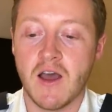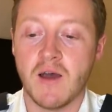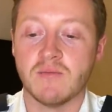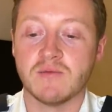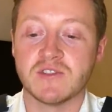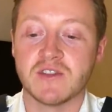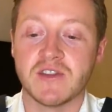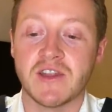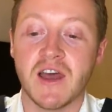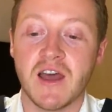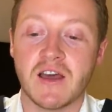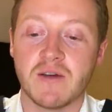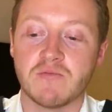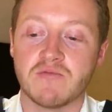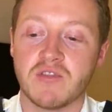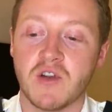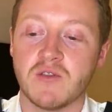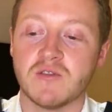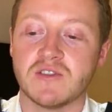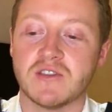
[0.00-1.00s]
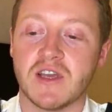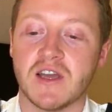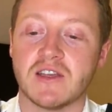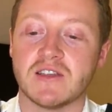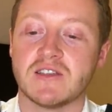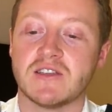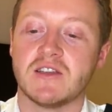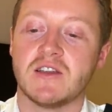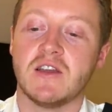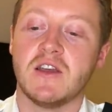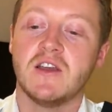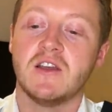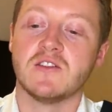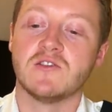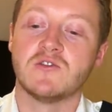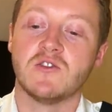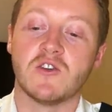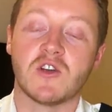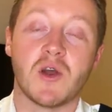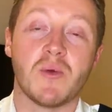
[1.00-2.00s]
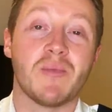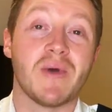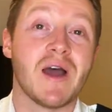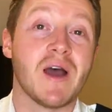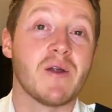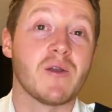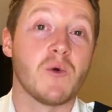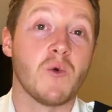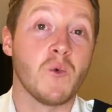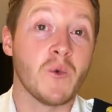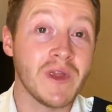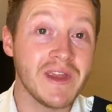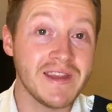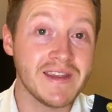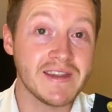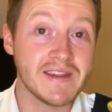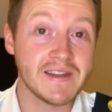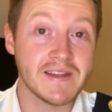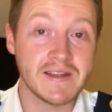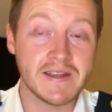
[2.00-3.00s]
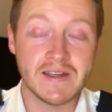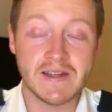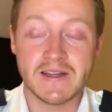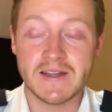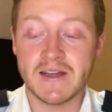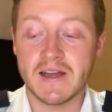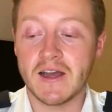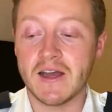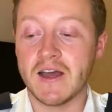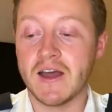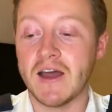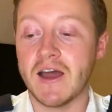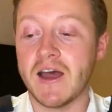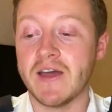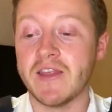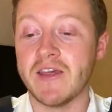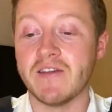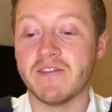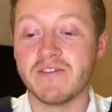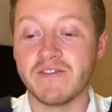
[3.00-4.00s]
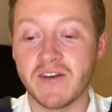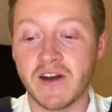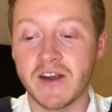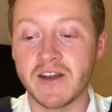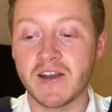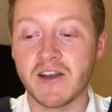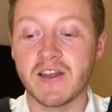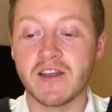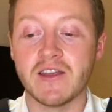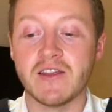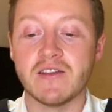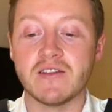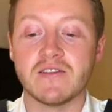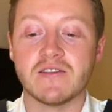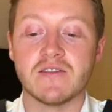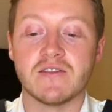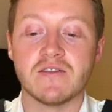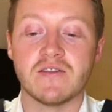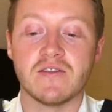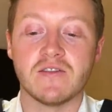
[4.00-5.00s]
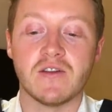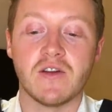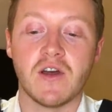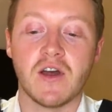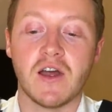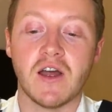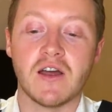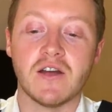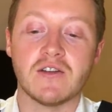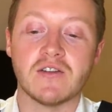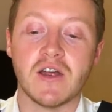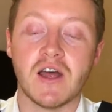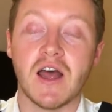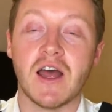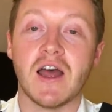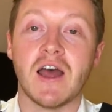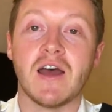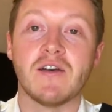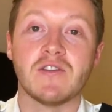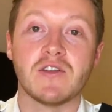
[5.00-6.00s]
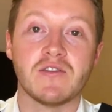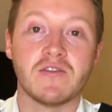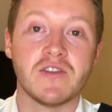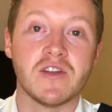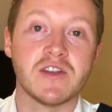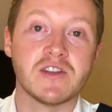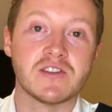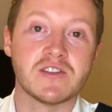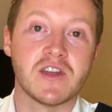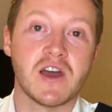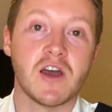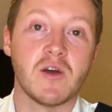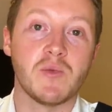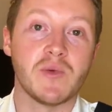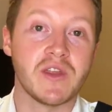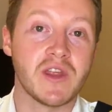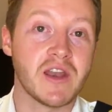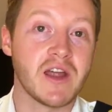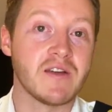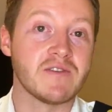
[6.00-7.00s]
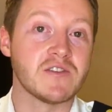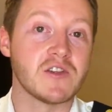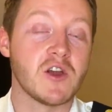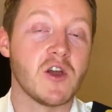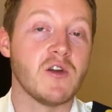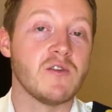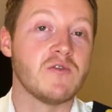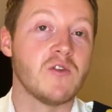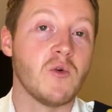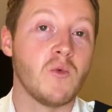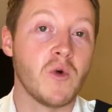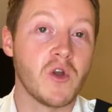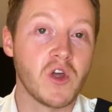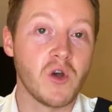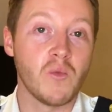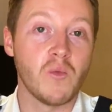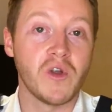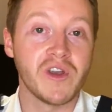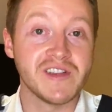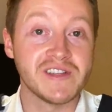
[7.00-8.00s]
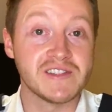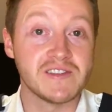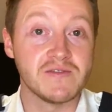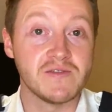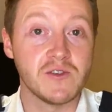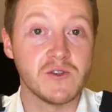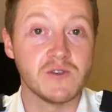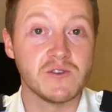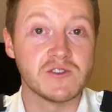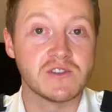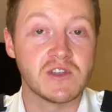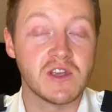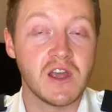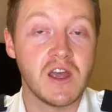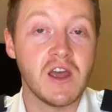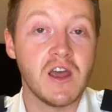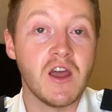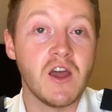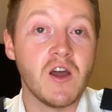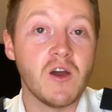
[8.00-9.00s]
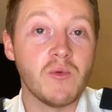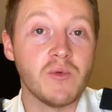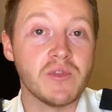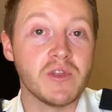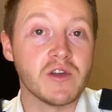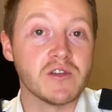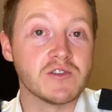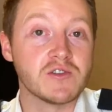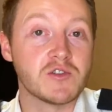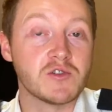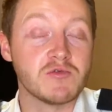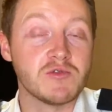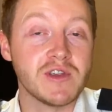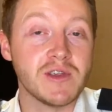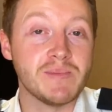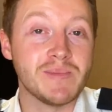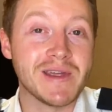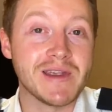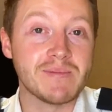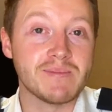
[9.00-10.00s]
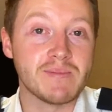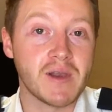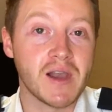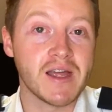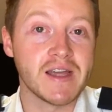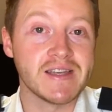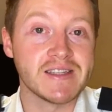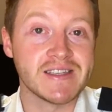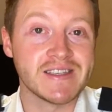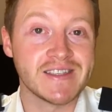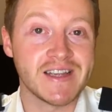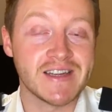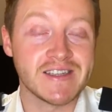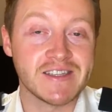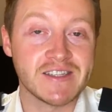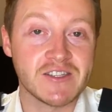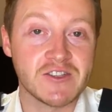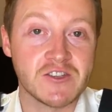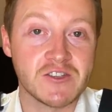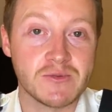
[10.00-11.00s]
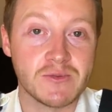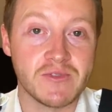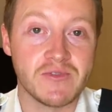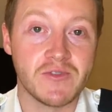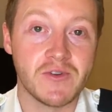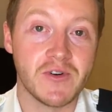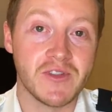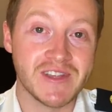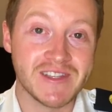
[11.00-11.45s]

So that process took about a week, and then finally, having finished that, we then have to go for one-on-one interviews with those three big players, as I discussed before.